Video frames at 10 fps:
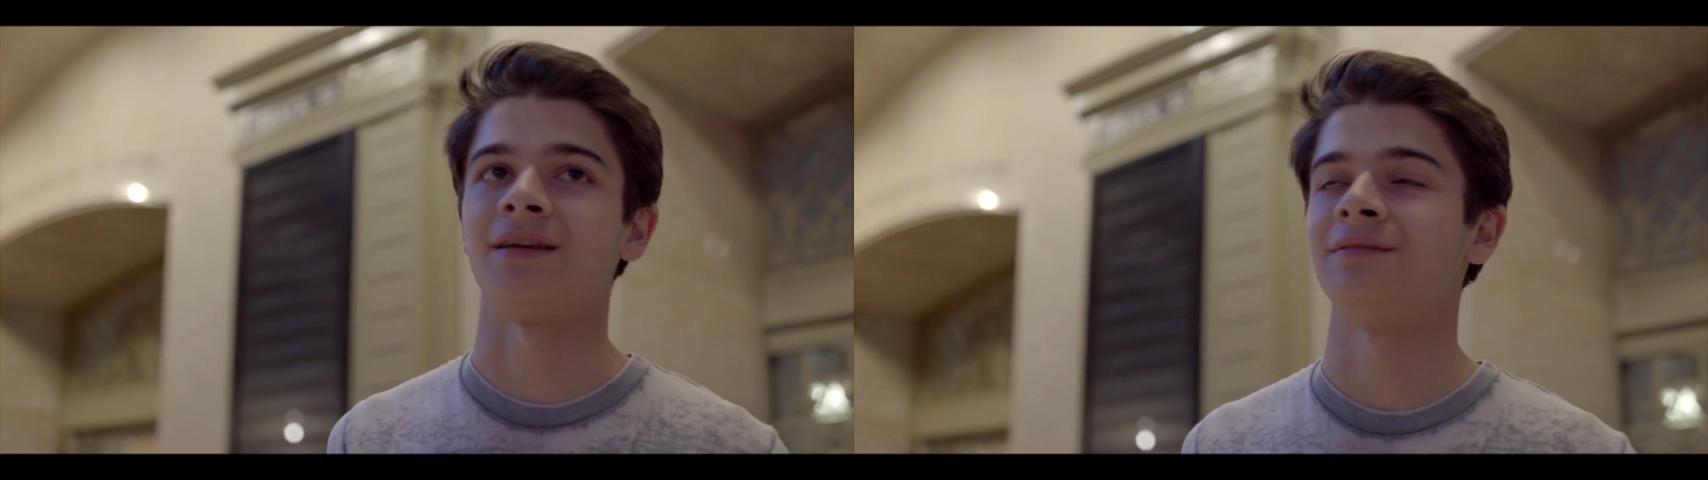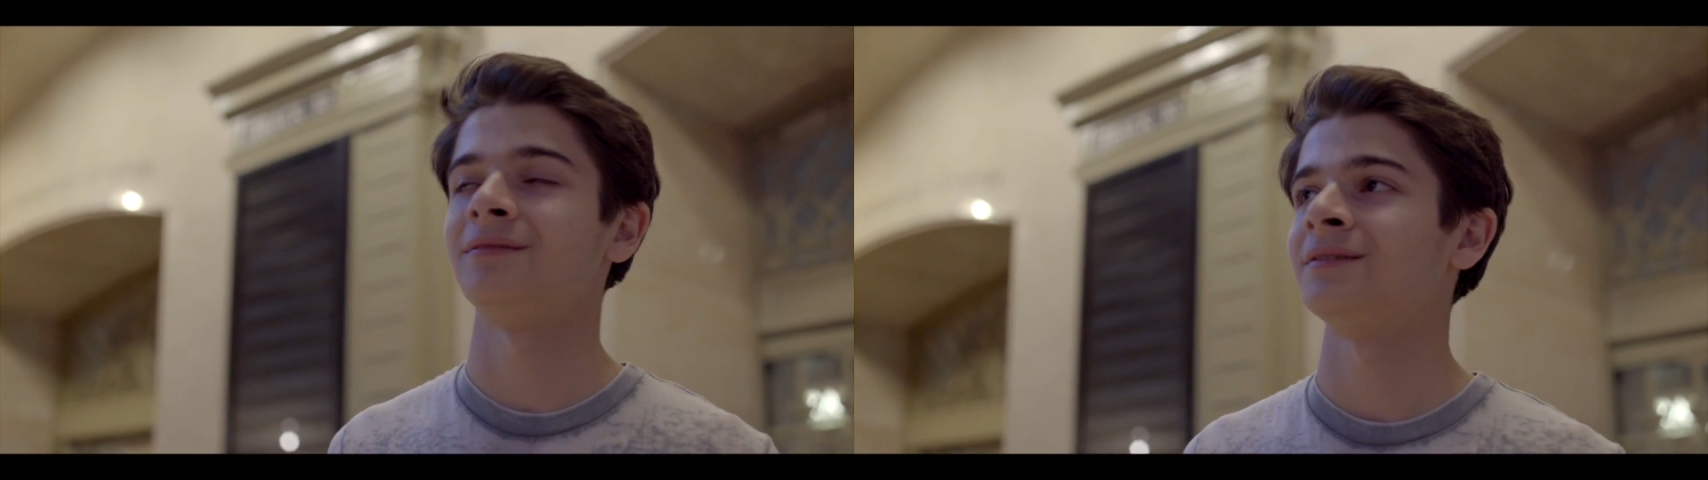
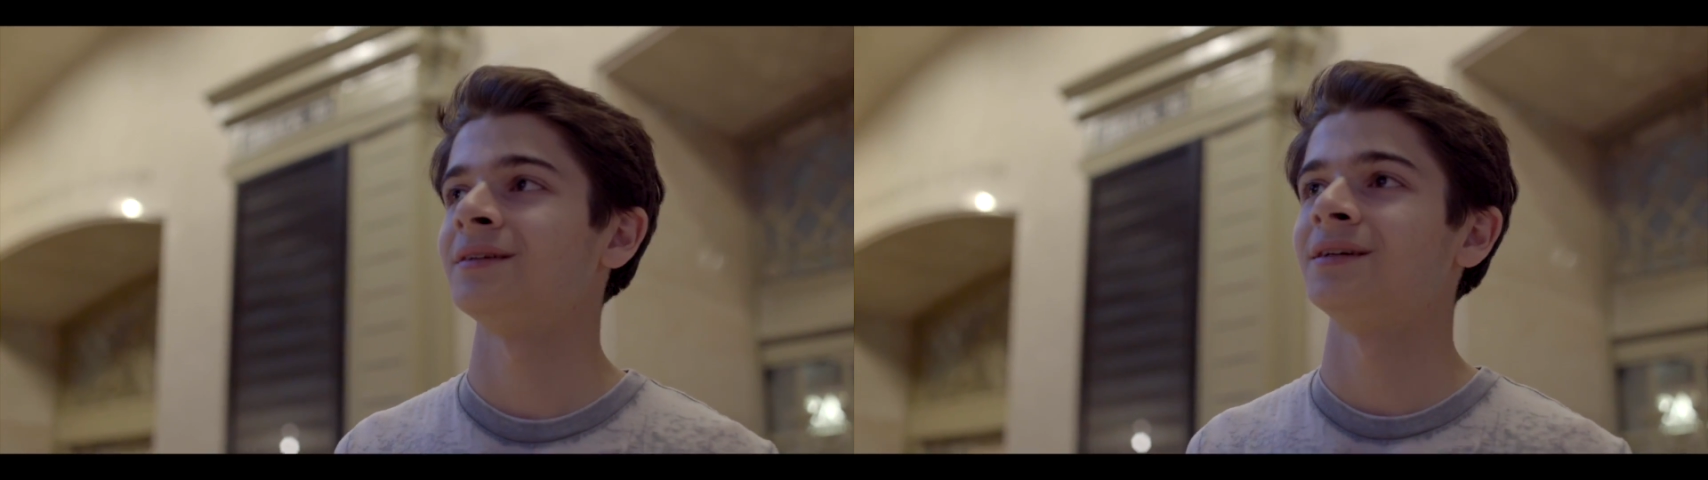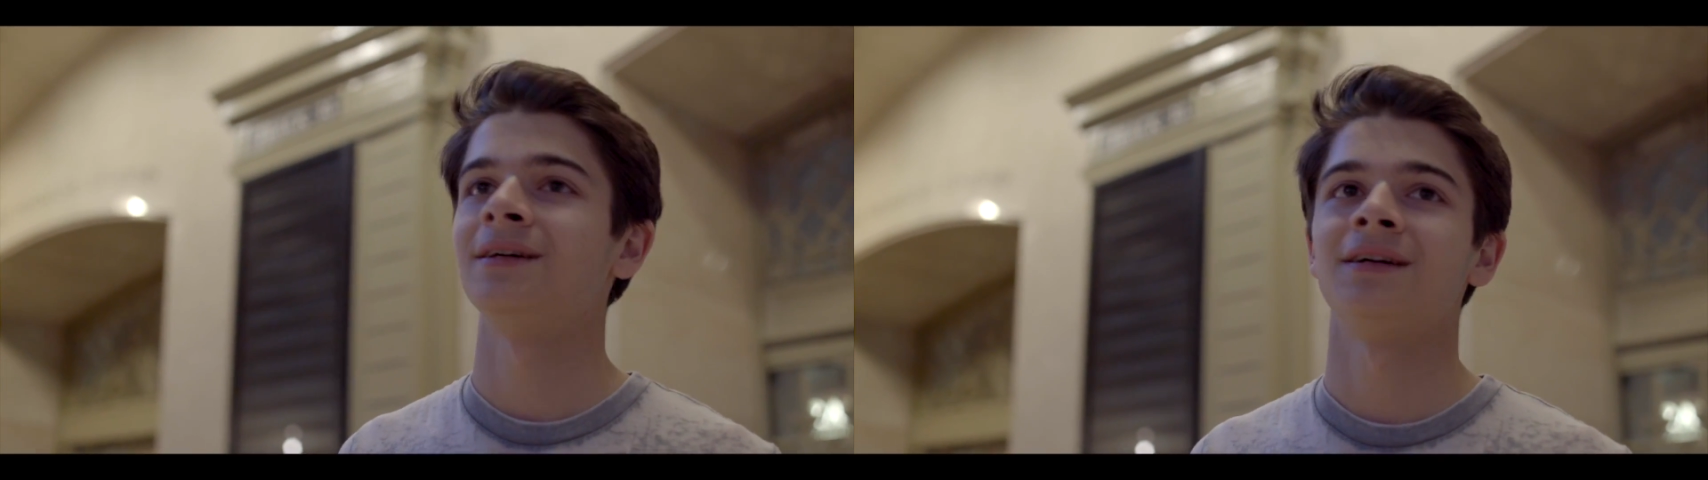and
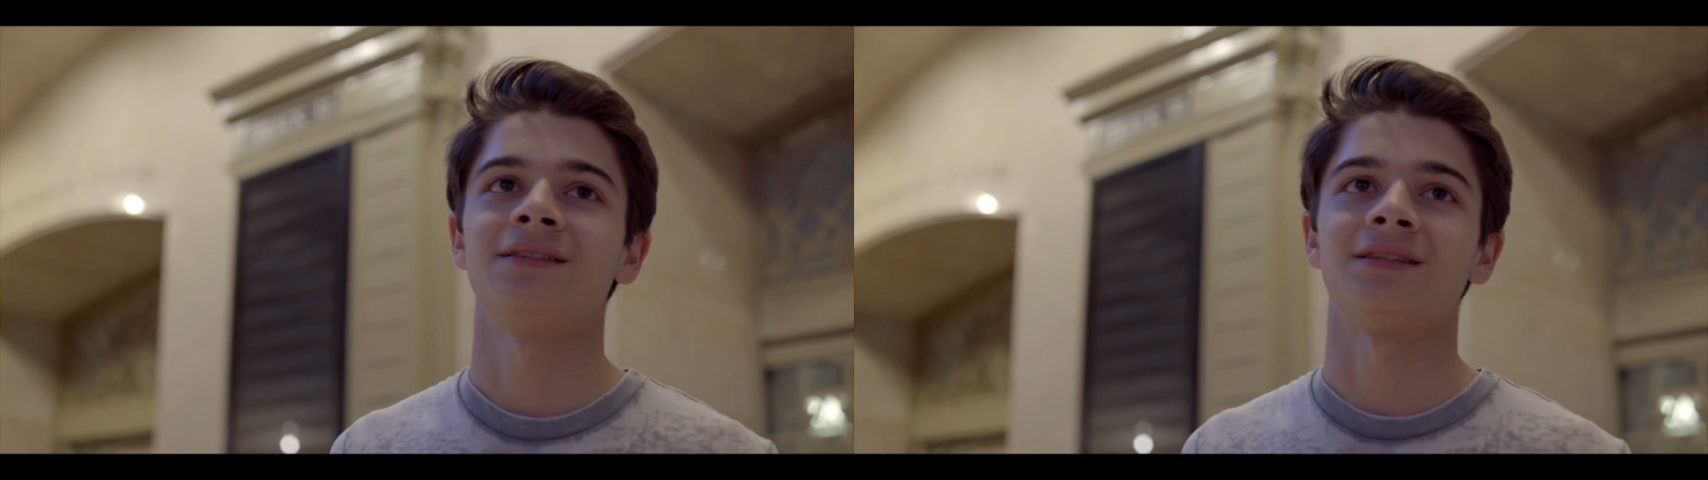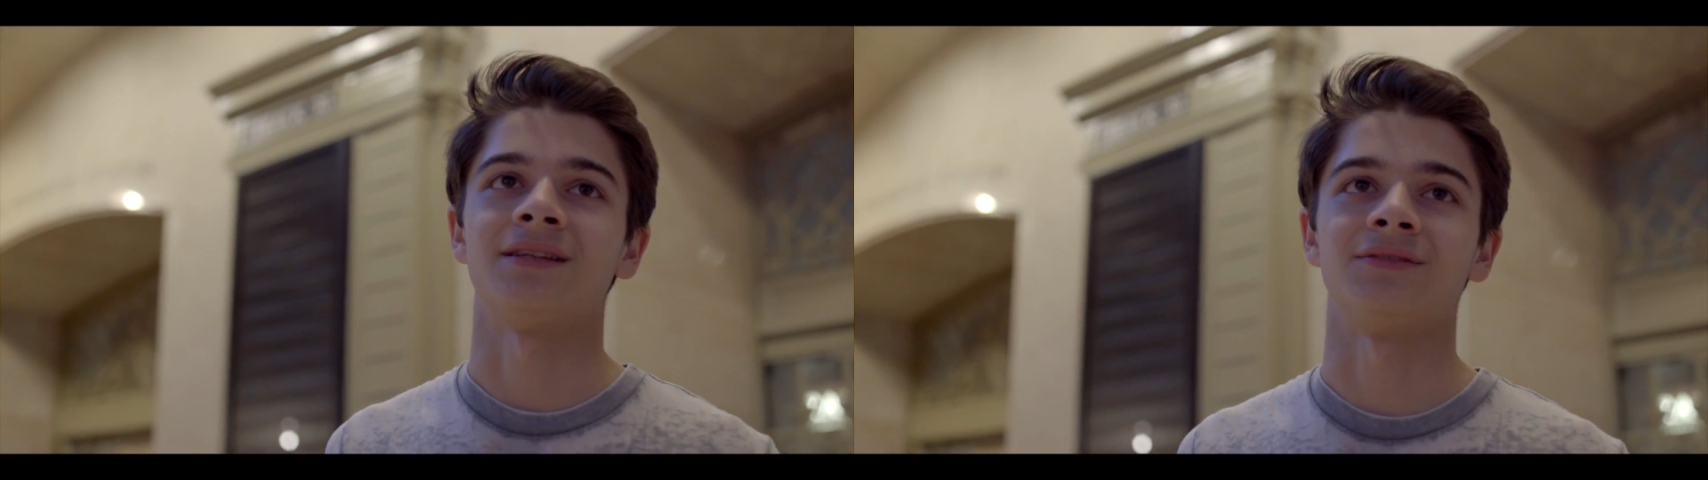
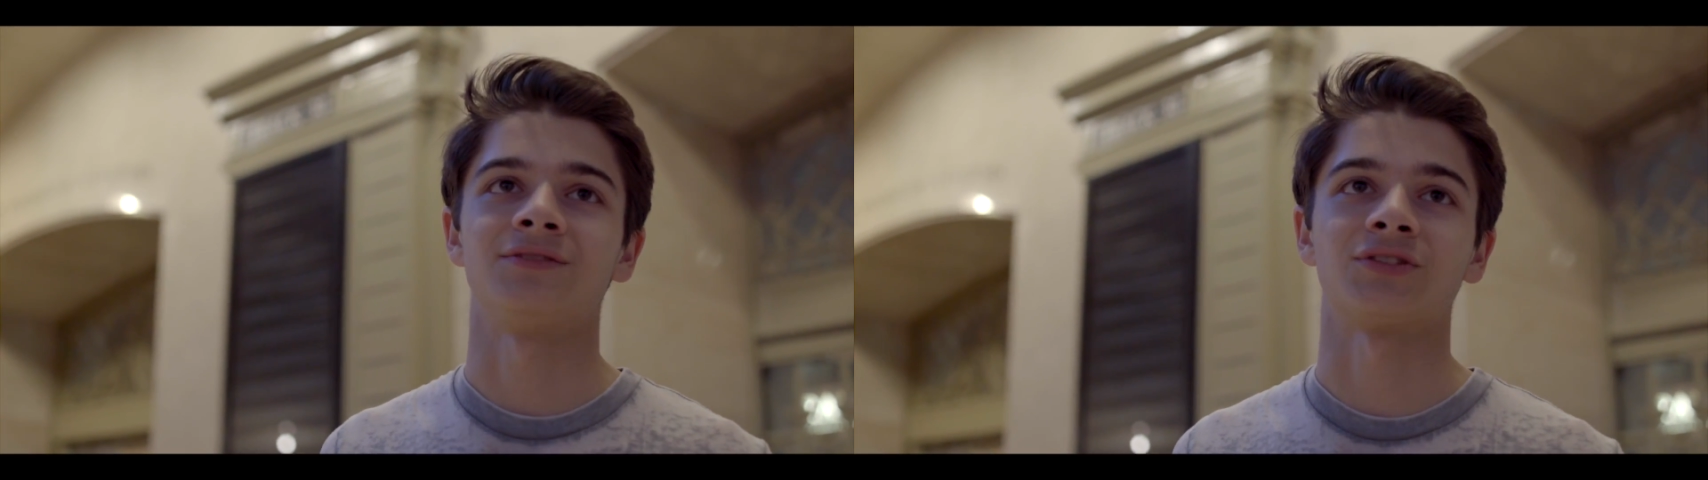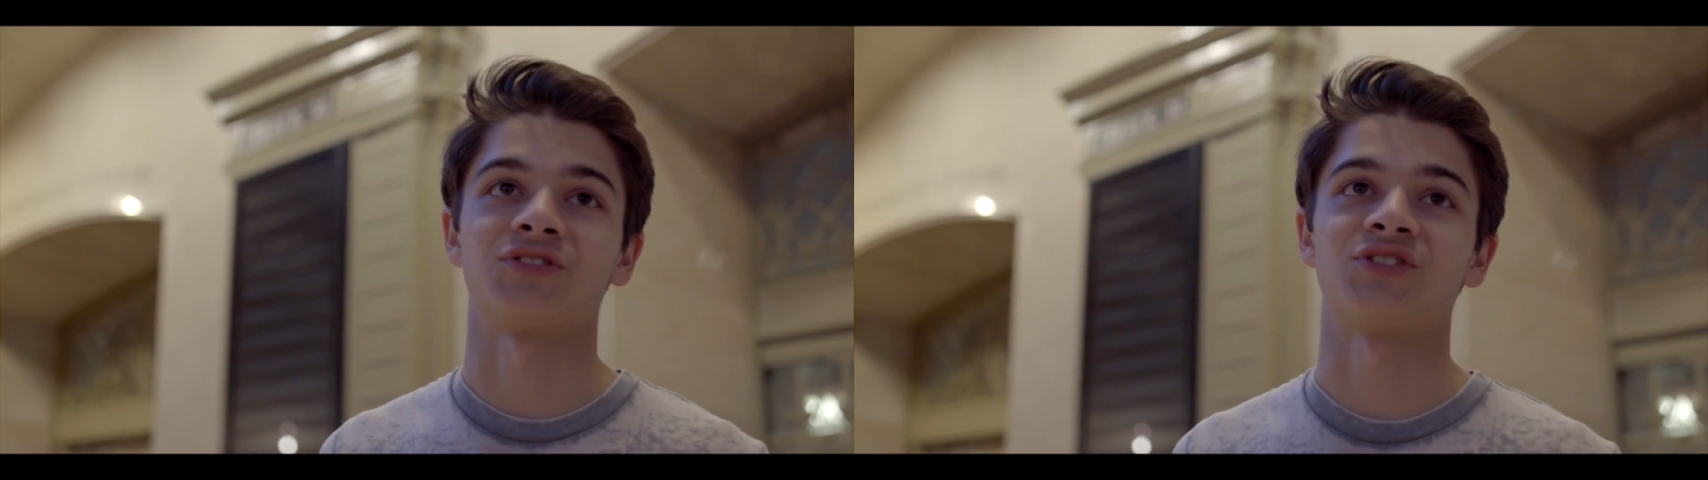and took